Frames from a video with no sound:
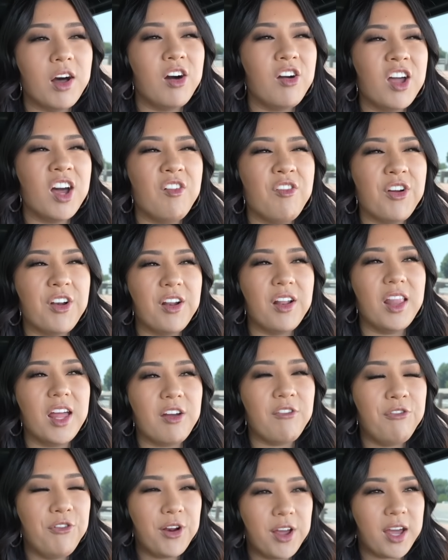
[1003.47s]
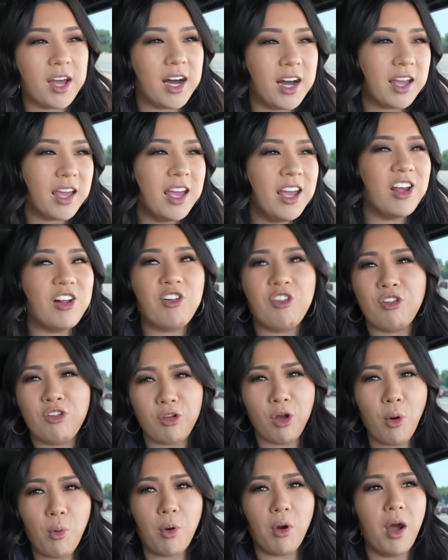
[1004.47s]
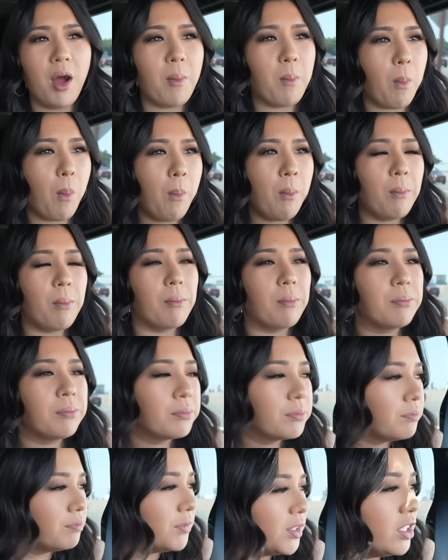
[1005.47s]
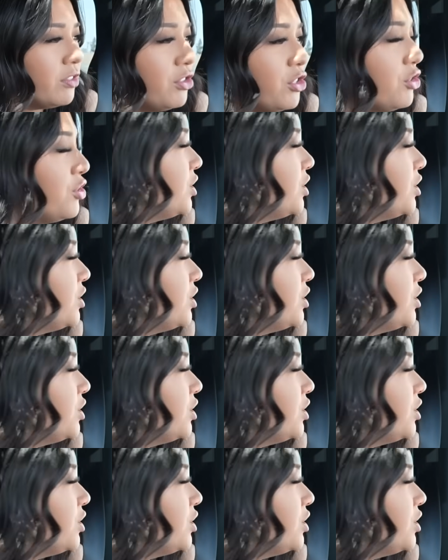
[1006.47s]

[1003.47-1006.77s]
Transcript: all covered in like furikake. It's so good. Mm. If you